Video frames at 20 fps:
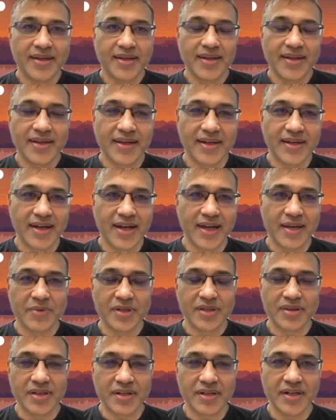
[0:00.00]
I'm
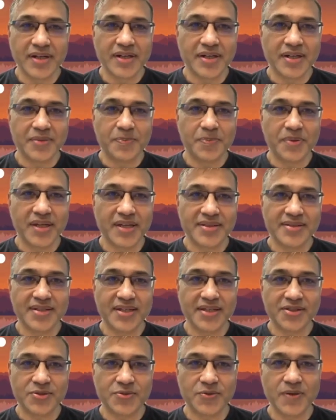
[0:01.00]
a third-year
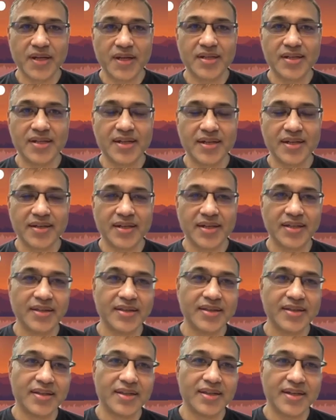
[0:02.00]
PhD student here
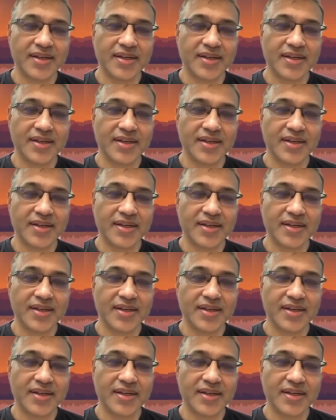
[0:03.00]
in